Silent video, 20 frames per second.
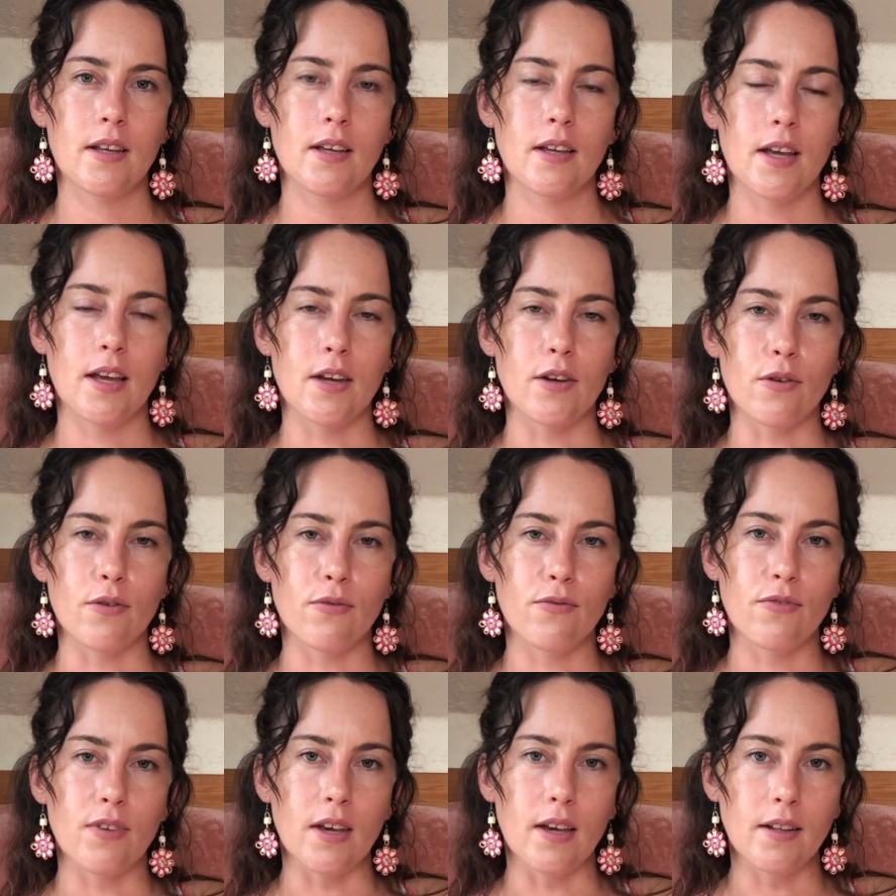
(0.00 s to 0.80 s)
and you're
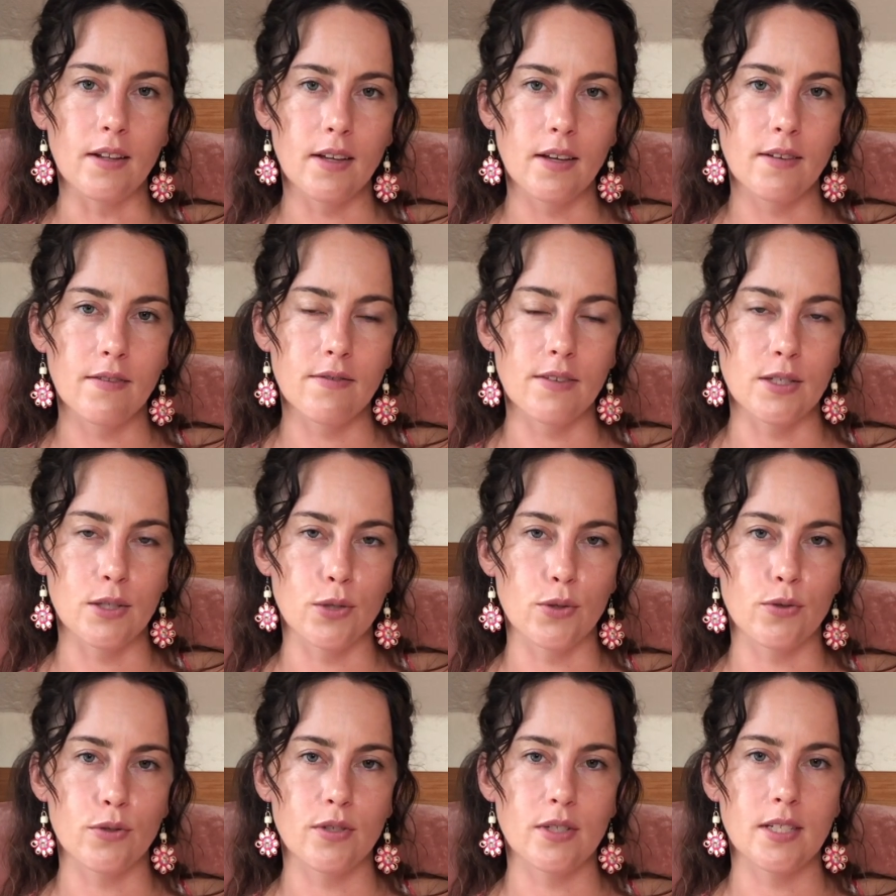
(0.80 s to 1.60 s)
feeling
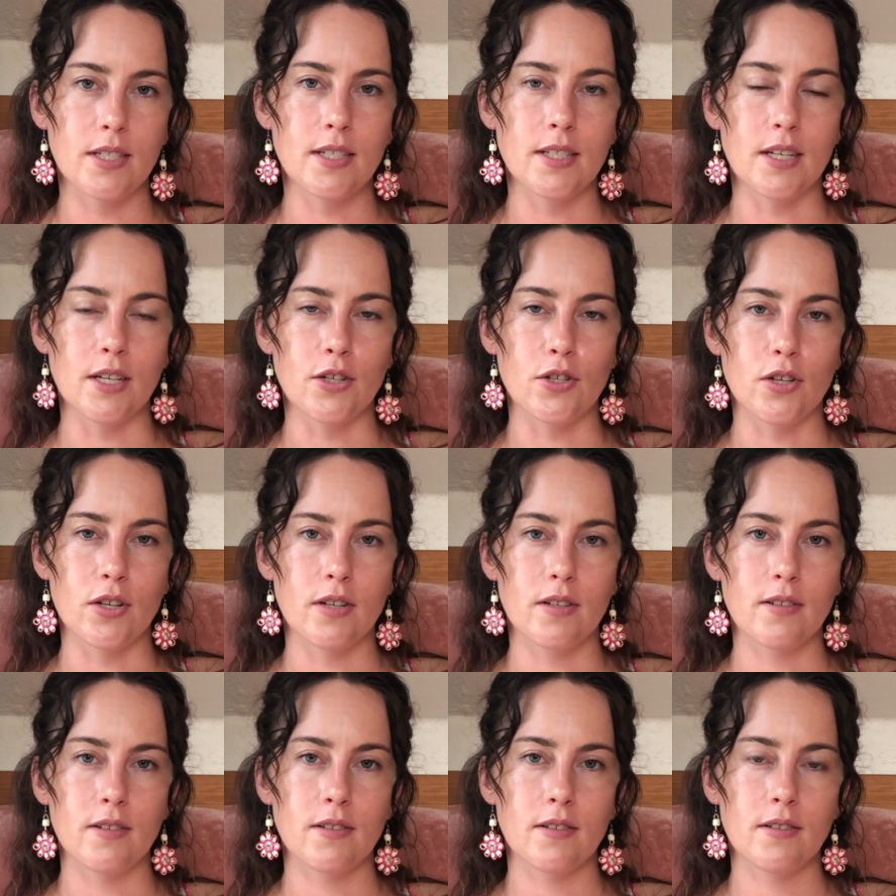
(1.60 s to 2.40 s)
physical
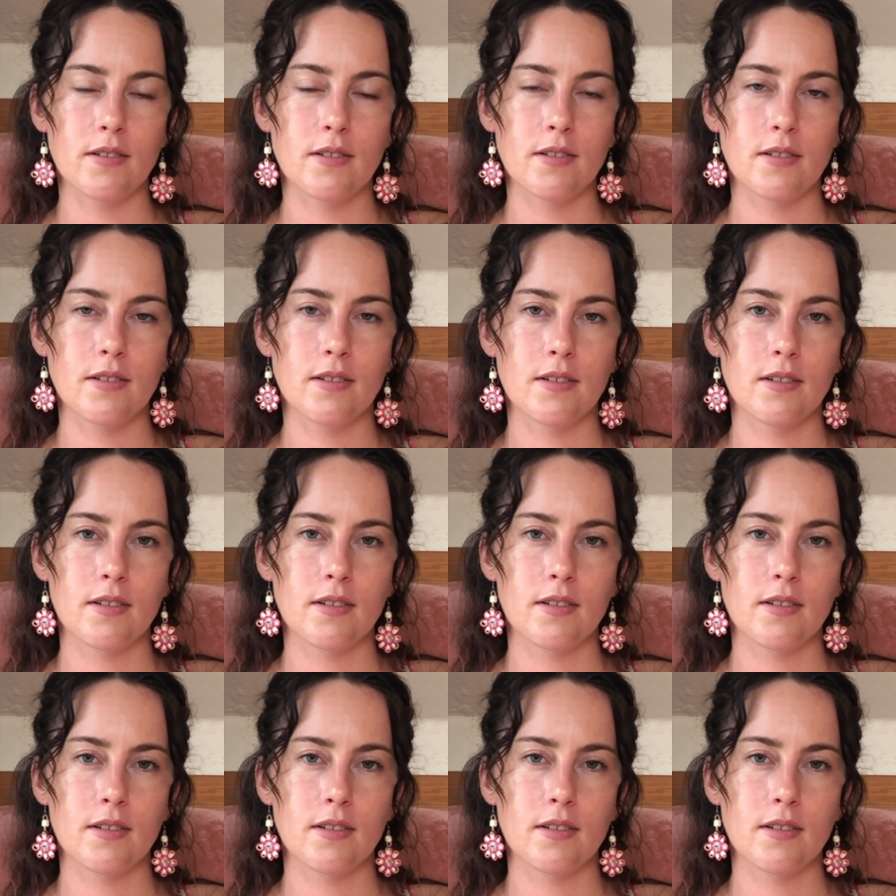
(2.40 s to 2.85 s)
sensations.